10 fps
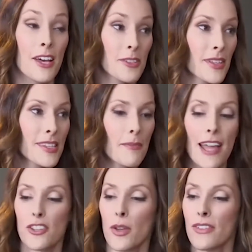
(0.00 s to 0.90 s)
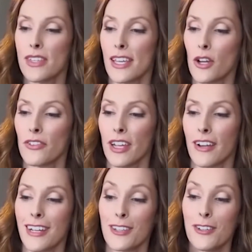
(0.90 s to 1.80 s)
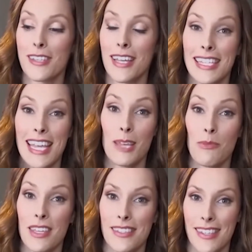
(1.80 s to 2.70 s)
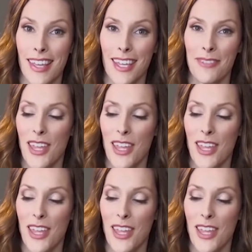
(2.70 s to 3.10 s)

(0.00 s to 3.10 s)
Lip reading: So let's imagine that you have this thing over here and it looks like it's A, B, and C.